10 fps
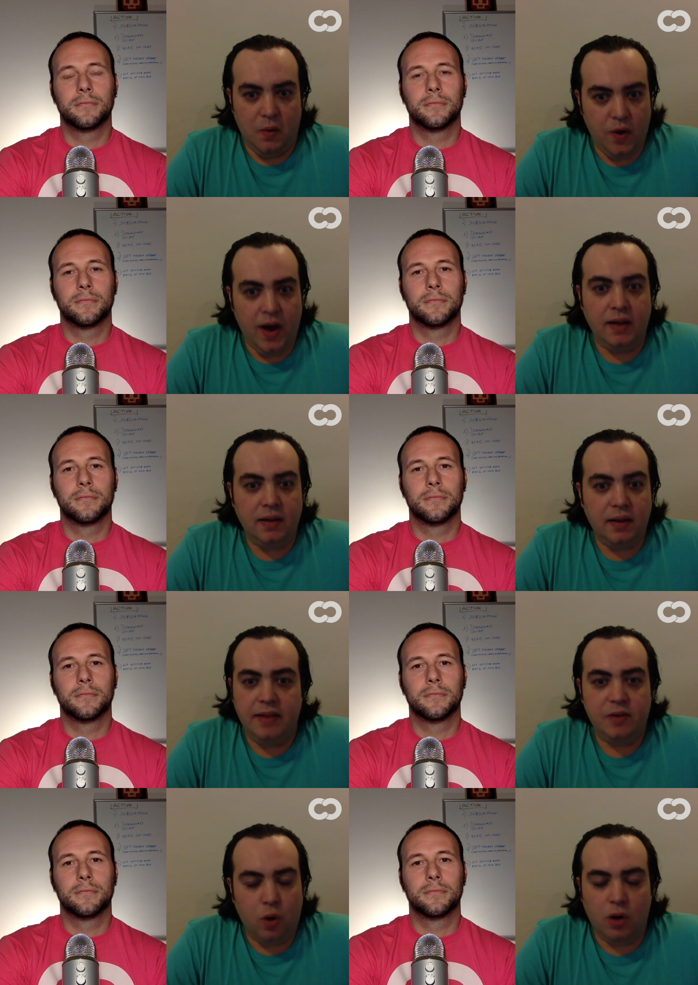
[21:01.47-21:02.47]
Speaker 1: well,
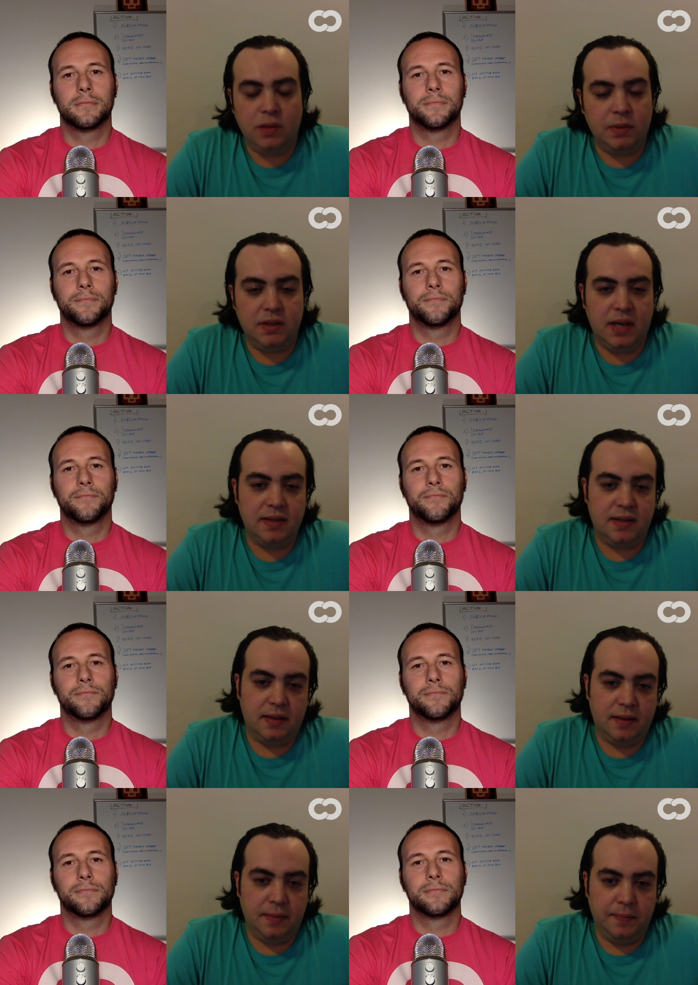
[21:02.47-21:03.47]
and Codeable does
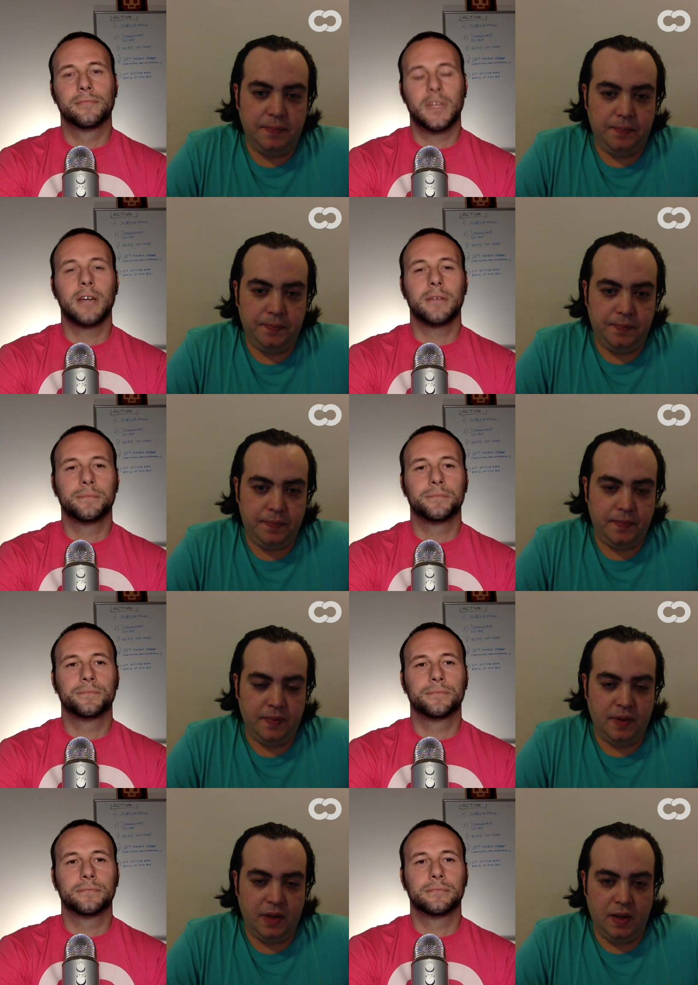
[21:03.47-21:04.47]
that.
Speaker 2: Yeah.
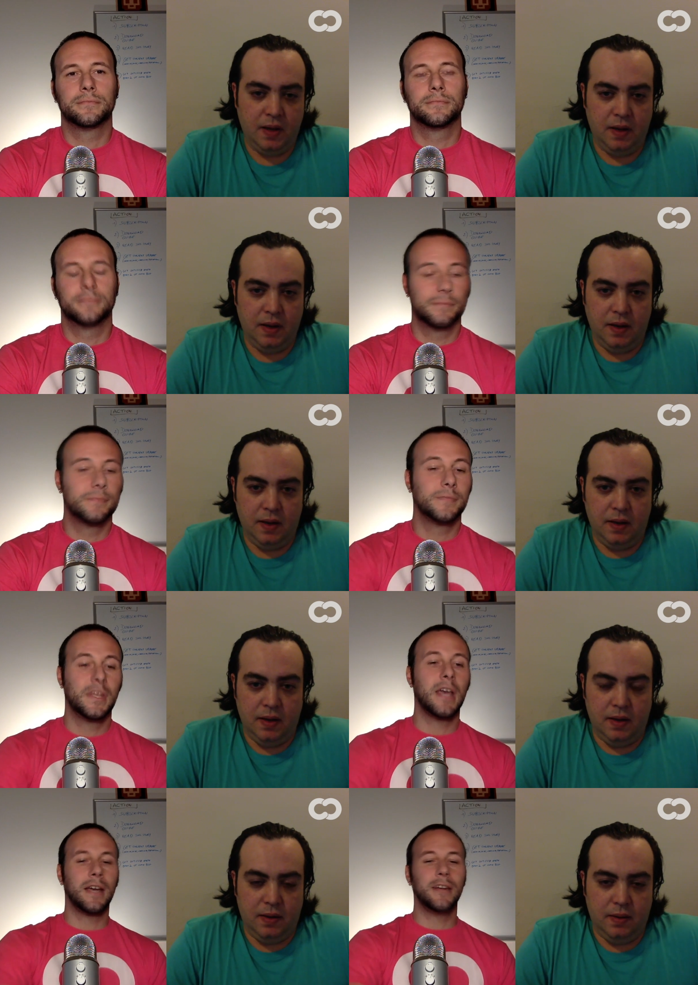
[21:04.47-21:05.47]

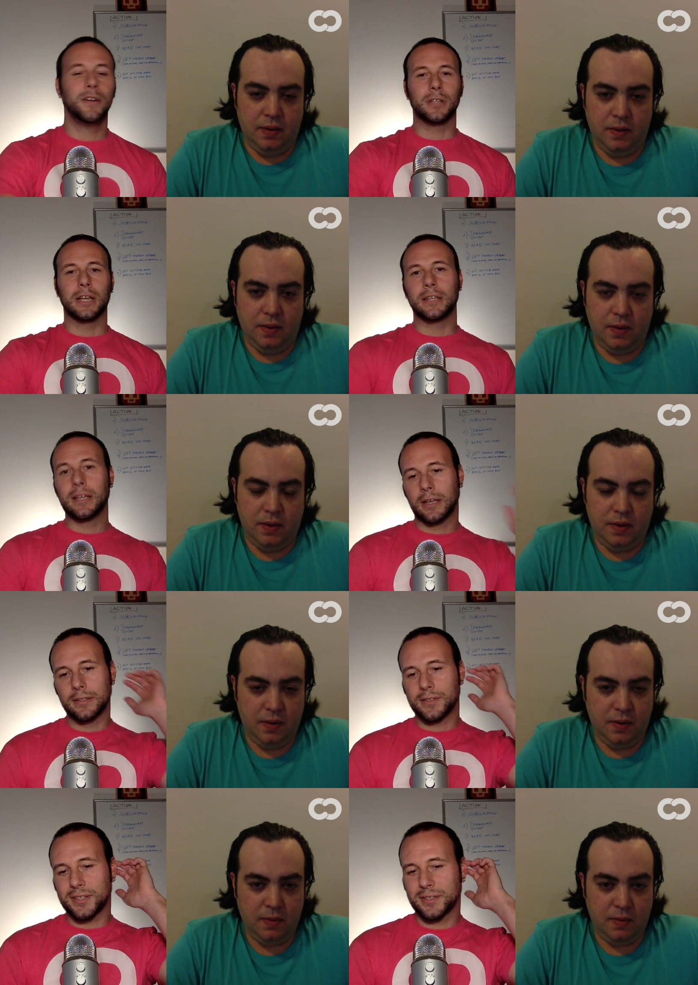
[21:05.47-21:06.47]
Yeah, I know that.
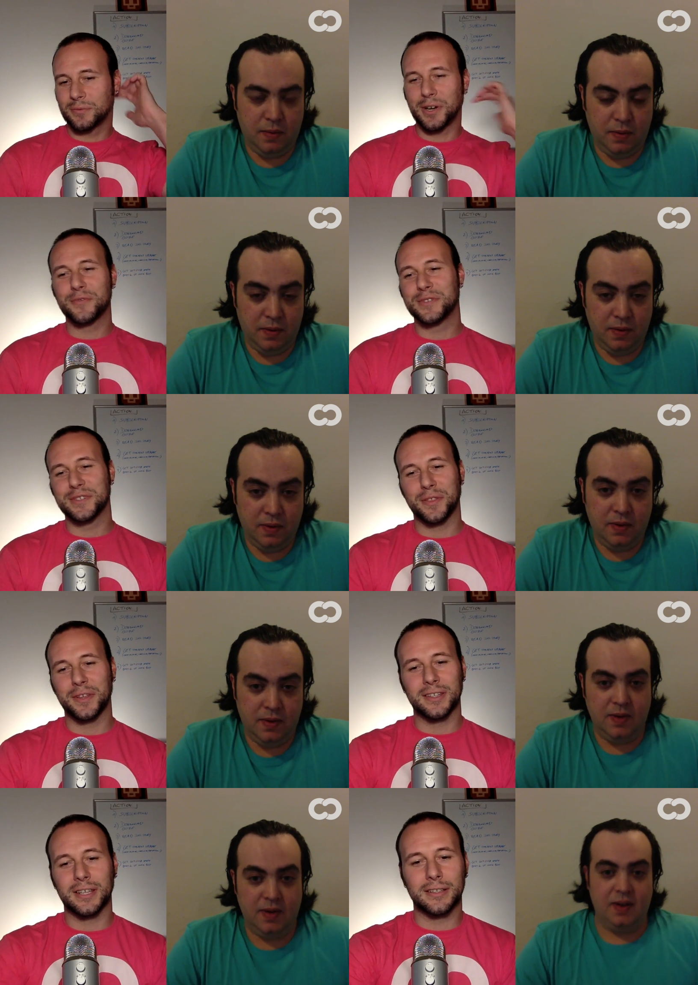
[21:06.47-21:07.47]
It's one of the
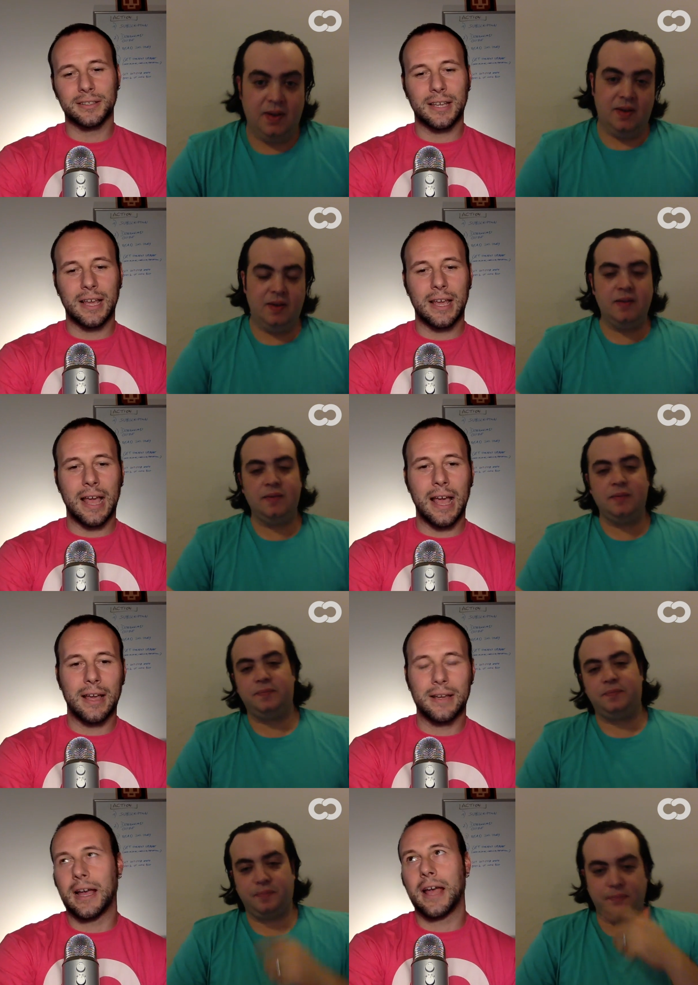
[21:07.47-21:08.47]
things that
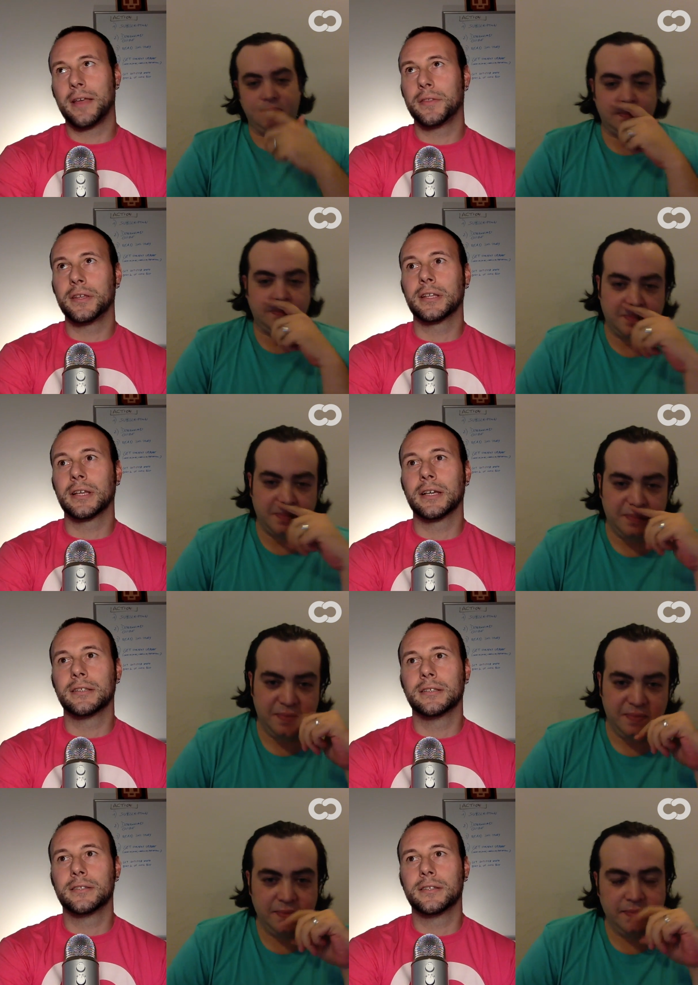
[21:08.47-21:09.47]
I think that
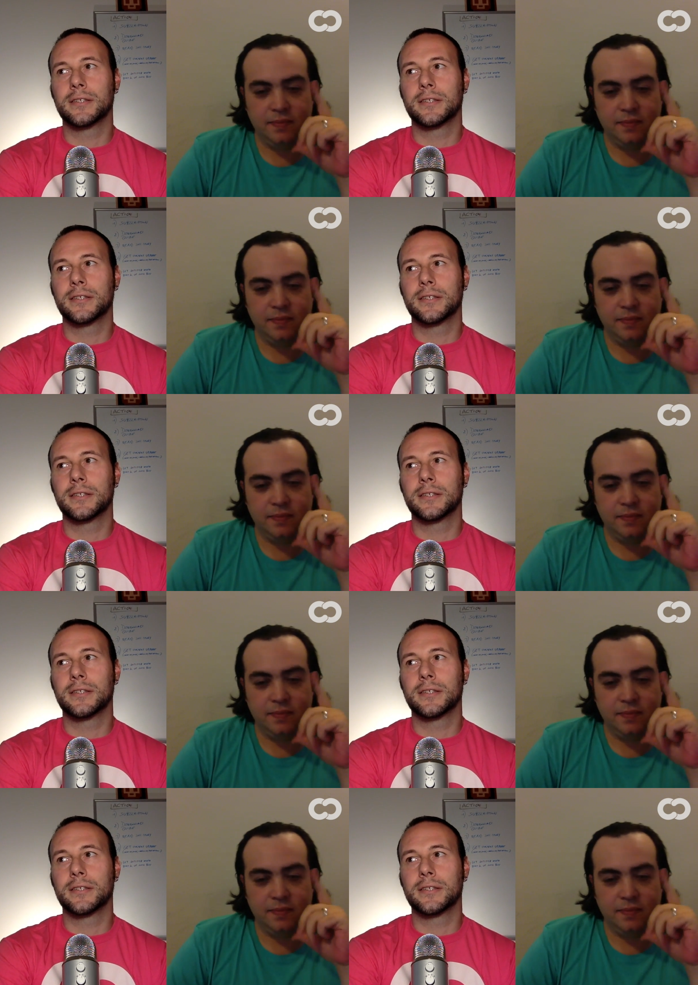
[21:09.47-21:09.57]
it, it